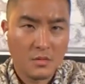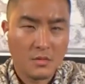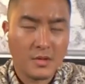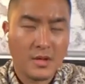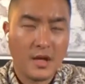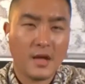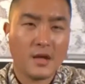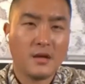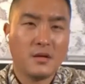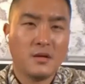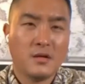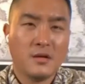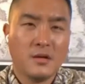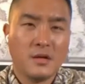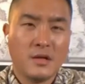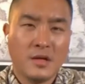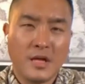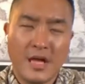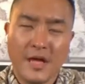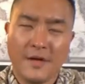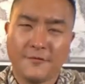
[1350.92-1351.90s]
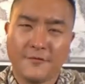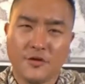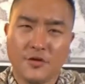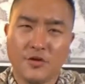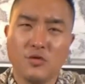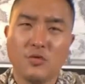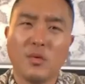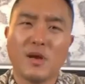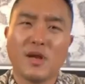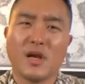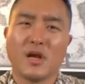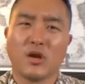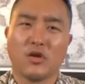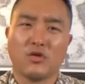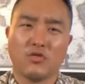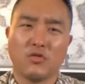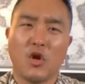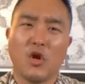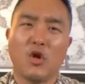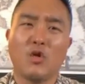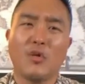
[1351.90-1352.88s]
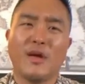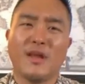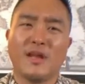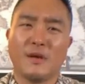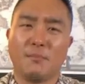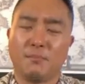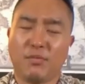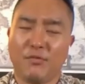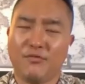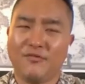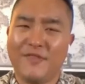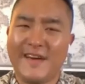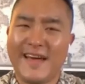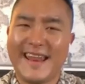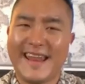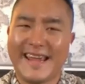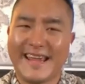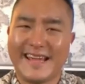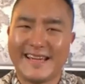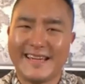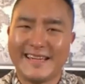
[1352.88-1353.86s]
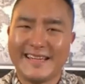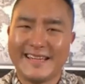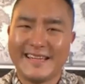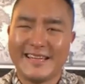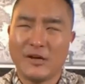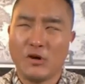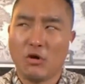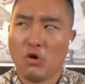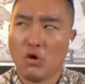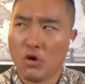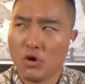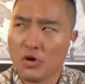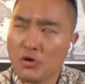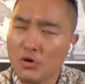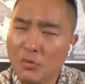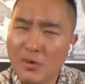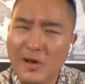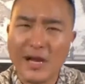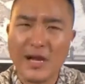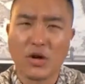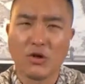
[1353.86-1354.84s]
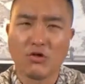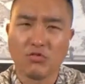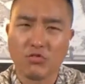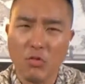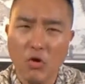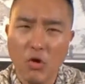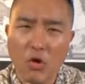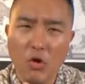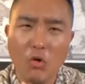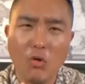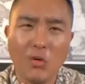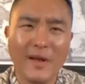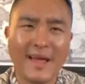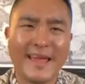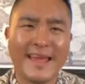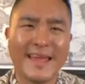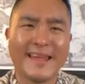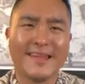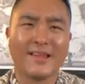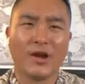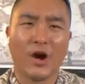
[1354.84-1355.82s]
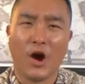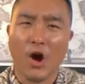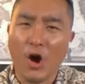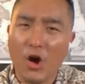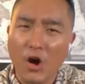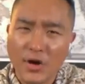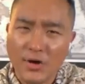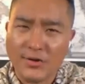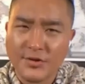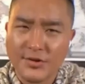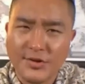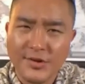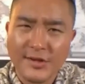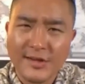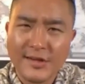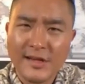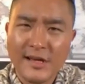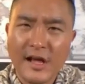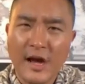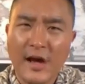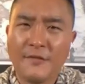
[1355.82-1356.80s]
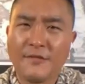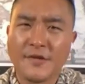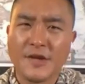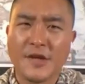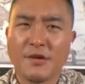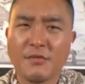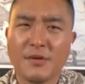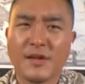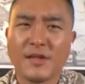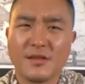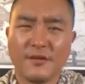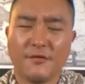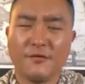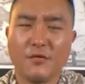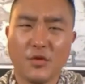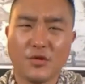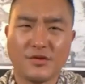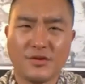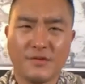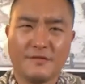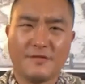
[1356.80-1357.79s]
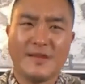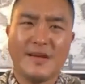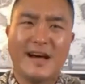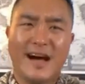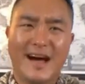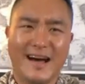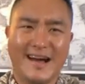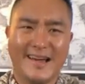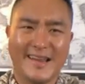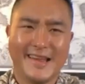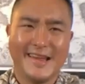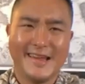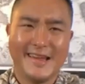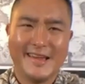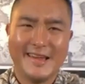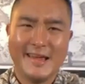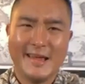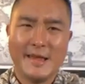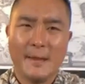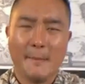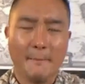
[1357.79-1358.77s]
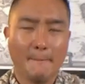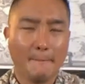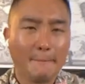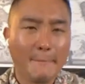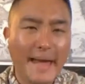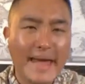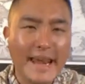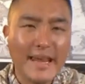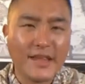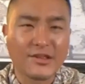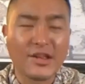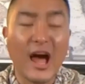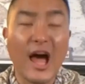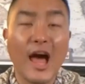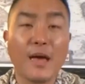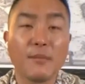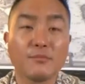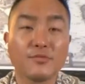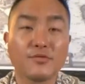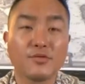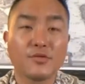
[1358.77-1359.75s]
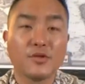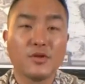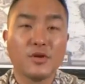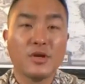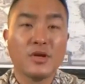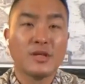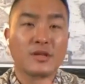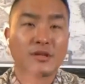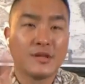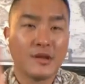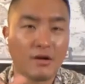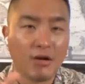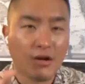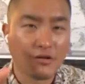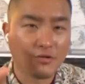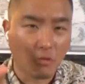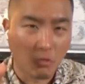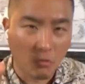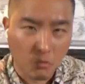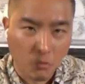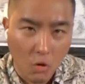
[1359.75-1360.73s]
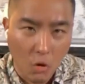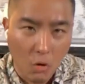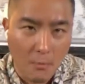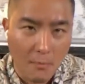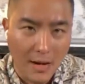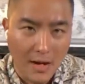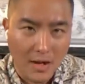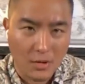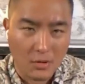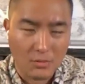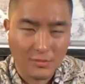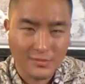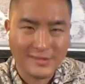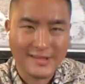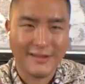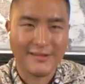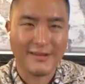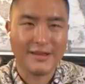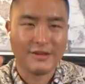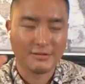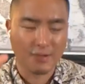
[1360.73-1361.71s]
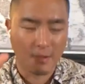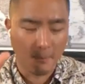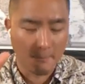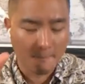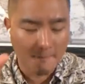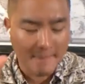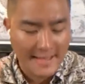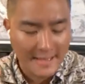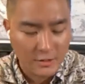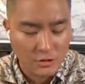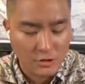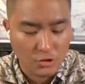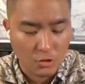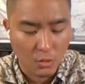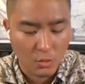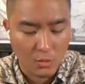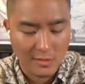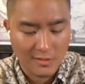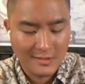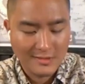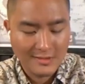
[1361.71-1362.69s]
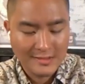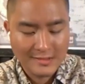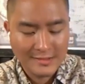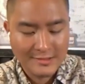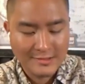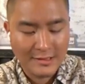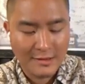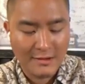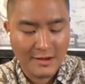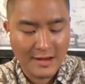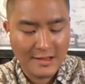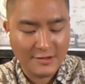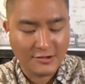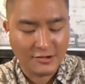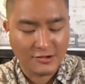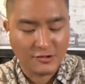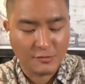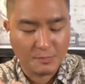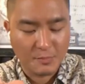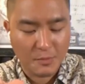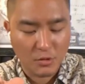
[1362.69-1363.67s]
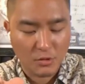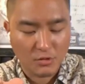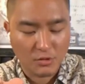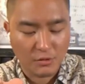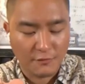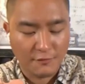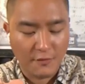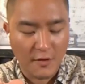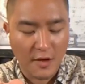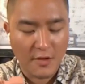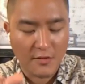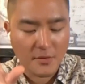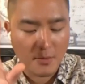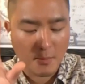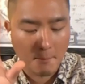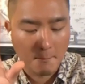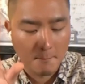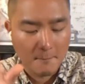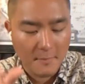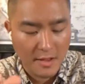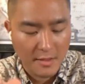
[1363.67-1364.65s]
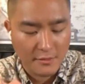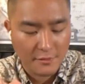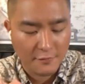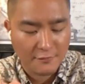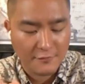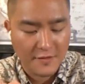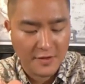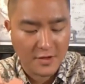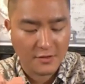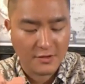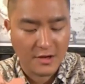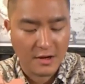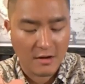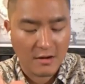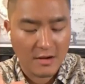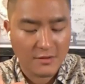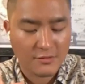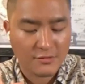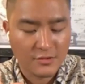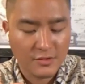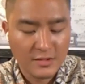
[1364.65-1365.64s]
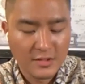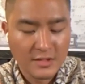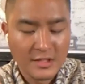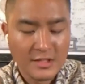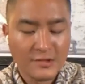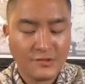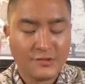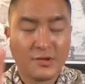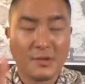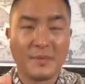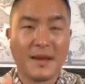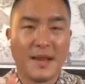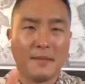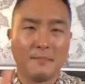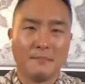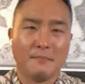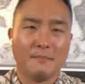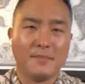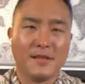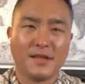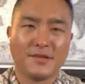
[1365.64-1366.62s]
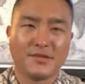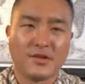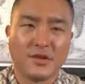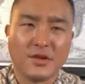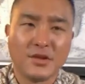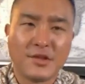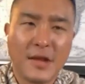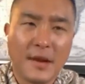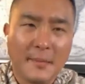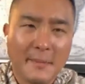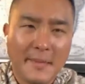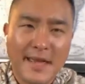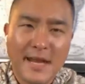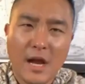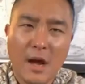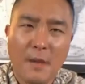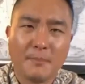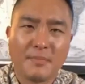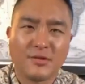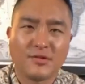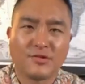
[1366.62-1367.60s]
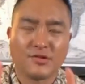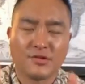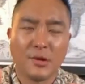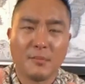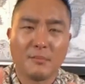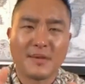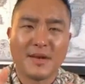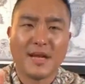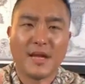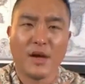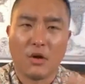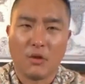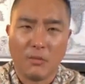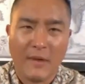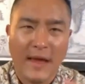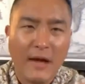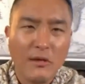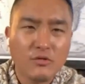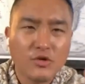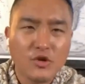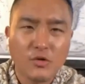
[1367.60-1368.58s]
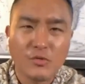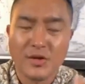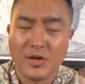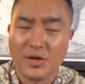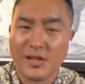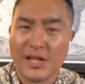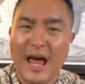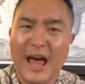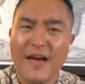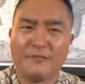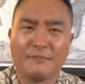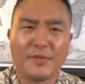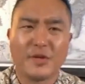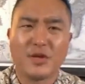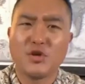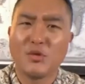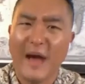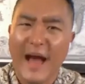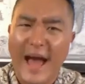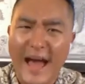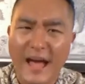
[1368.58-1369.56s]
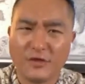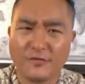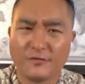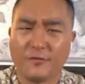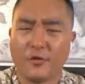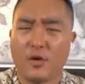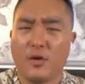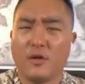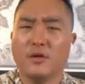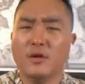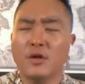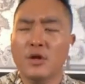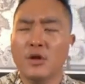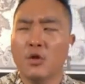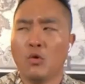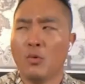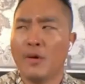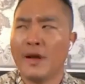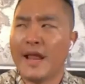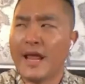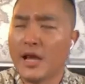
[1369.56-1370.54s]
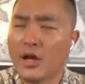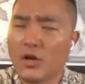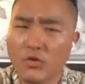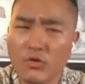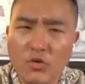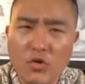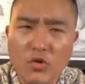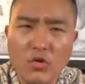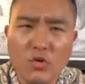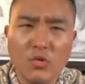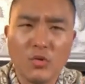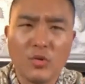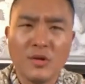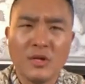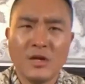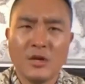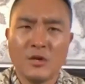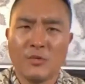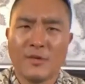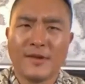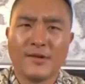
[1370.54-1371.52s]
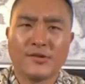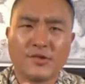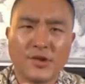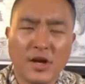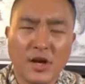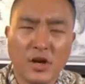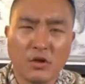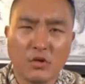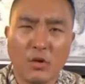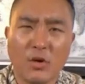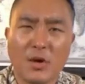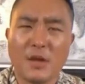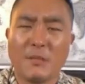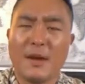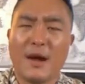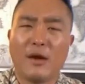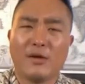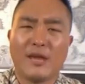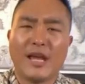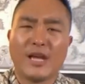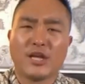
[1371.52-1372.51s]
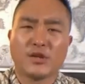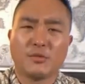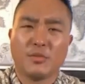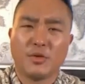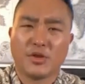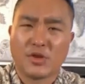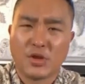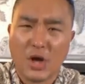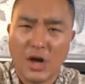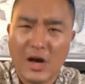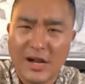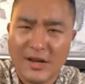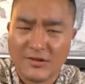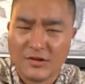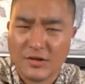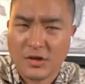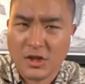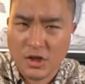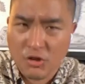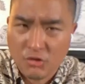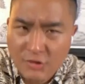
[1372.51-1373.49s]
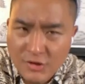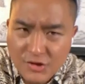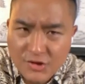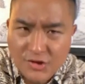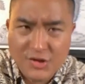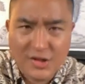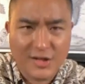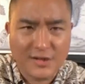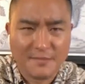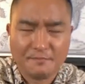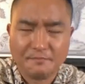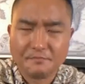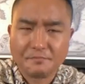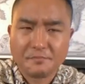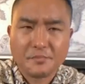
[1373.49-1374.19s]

Okay? If you want to grow in the prophetic or you want to grow in the art of hearing the voice of God, many times there is a role model, there is a mentor, there is a spiritual father, mother figure, there is someone, And listen, there may not be somebody around you in your life, but you ask for. It. When I grew when I started growing in my relationship with God as a Christian,